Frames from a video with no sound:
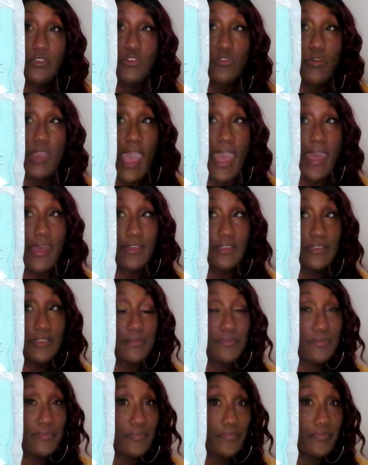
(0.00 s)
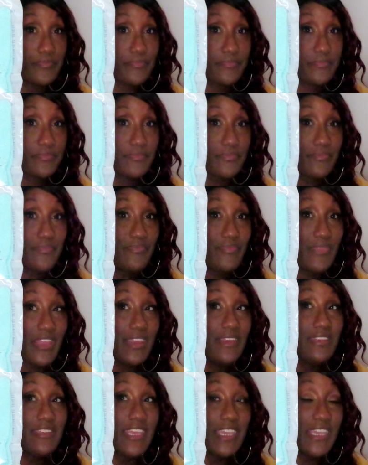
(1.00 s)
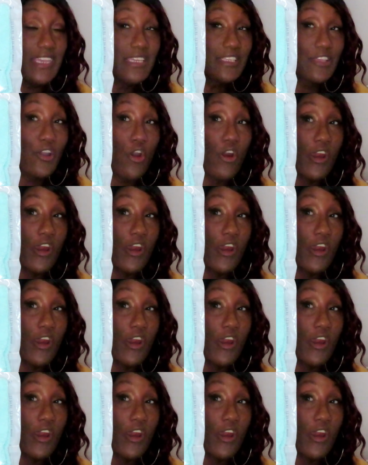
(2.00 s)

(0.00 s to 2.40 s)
You guys, these